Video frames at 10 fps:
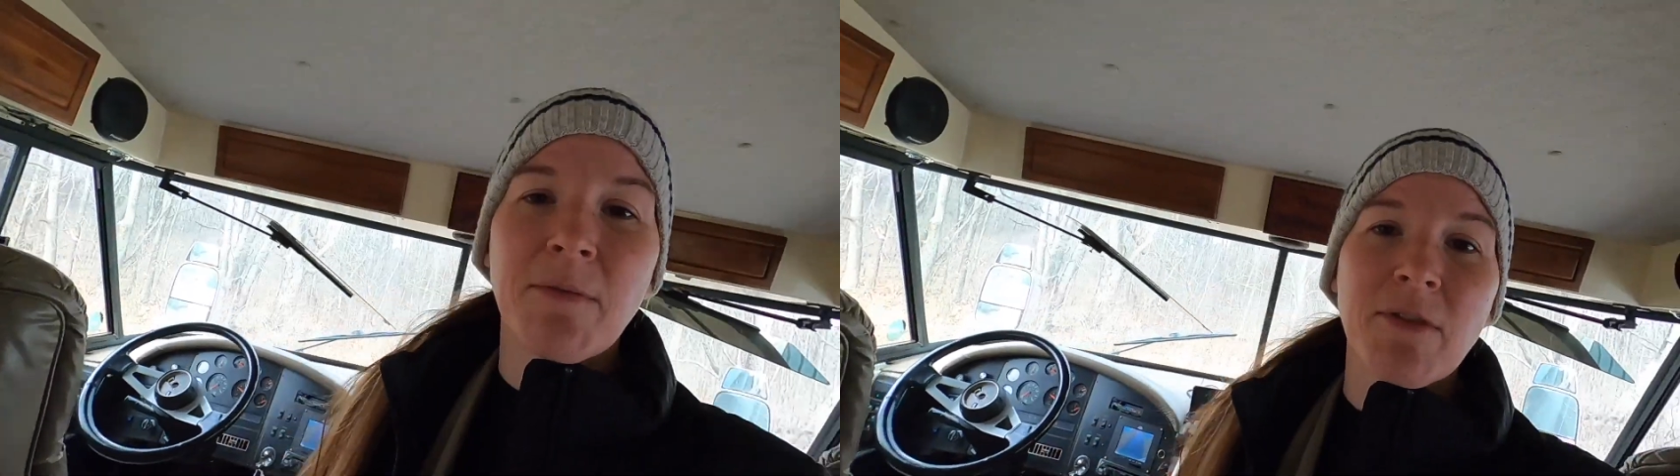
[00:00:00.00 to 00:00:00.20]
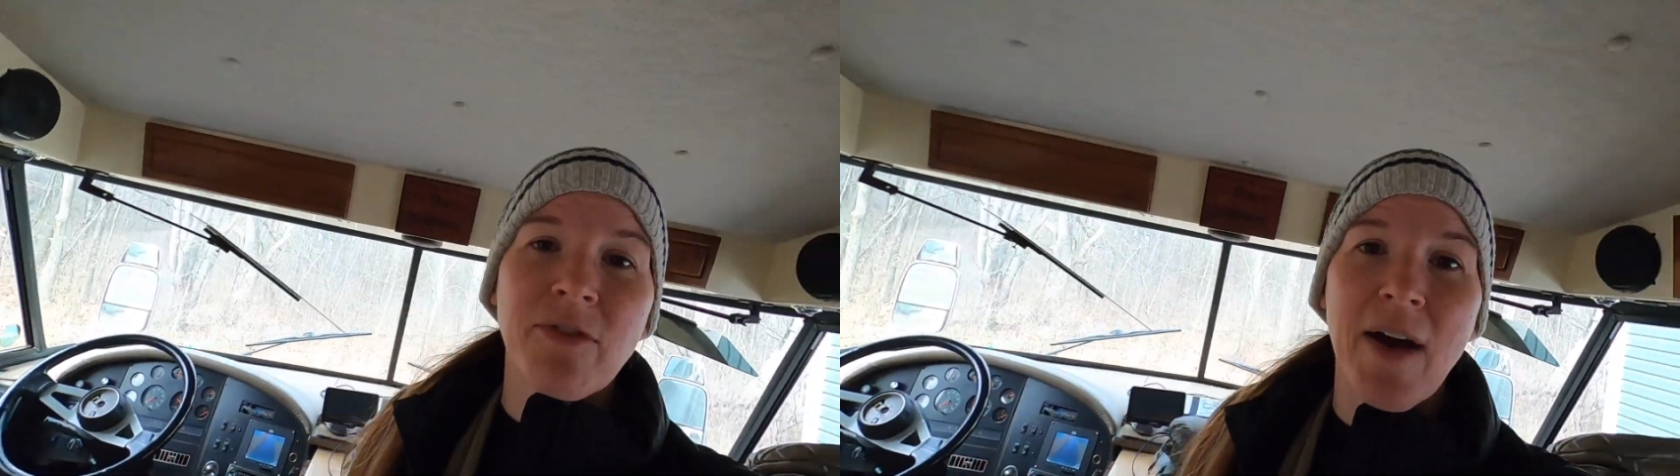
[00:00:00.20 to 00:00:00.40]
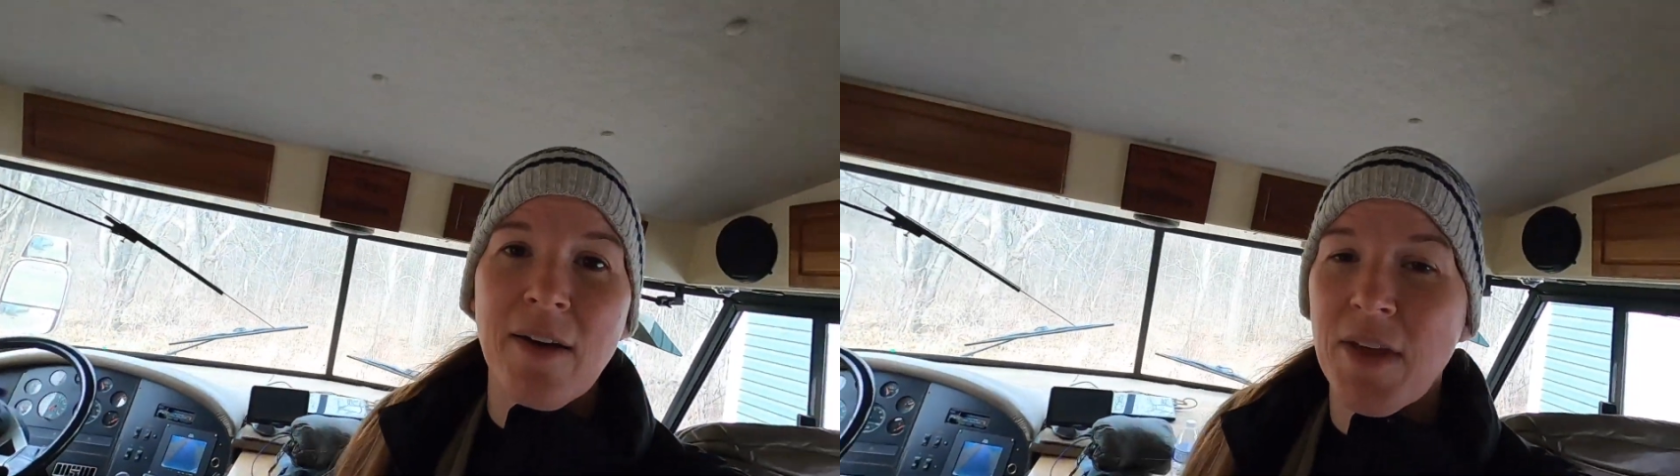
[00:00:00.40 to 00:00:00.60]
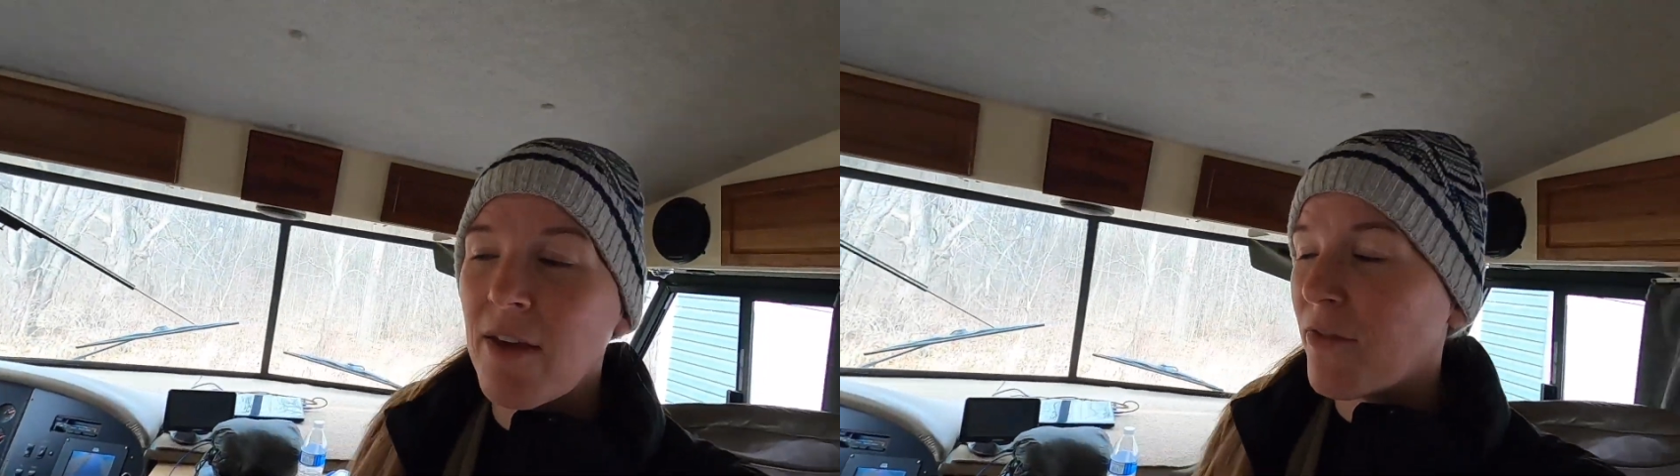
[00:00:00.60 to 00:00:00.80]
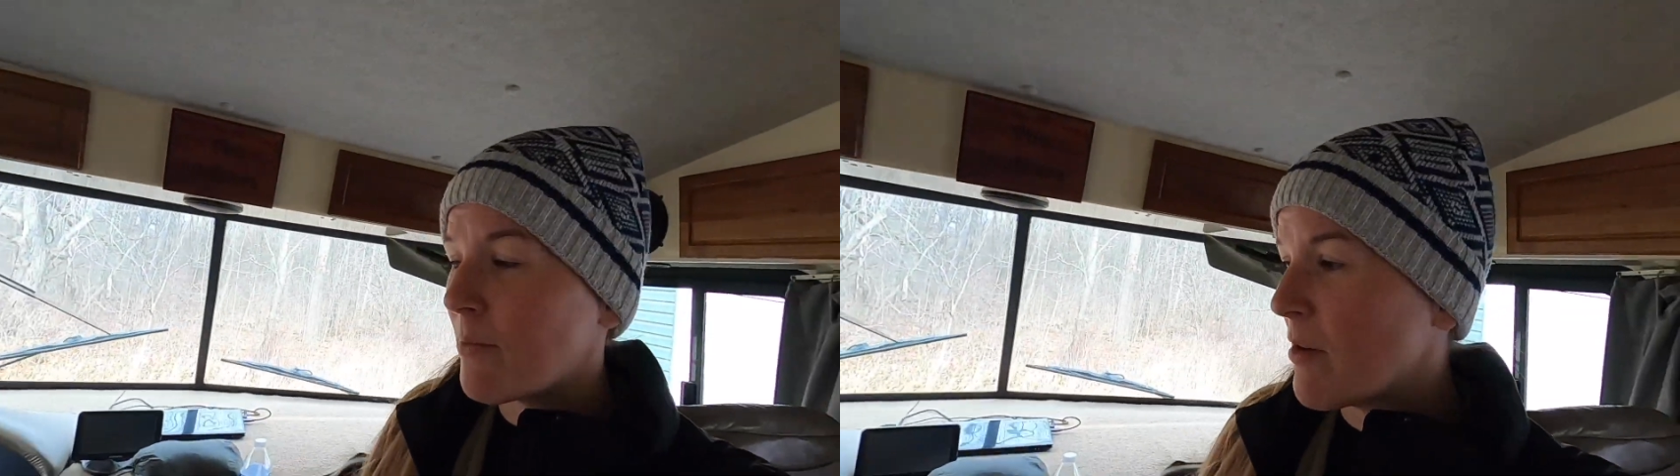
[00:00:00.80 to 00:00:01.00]

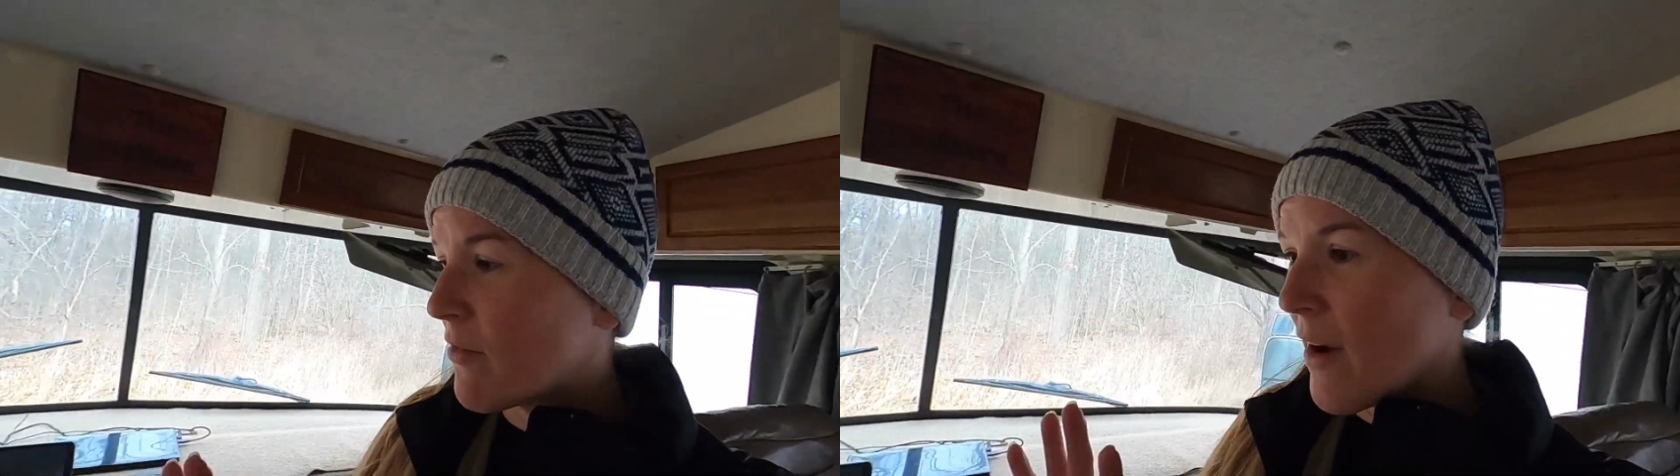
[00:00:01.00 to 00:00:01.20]
they've been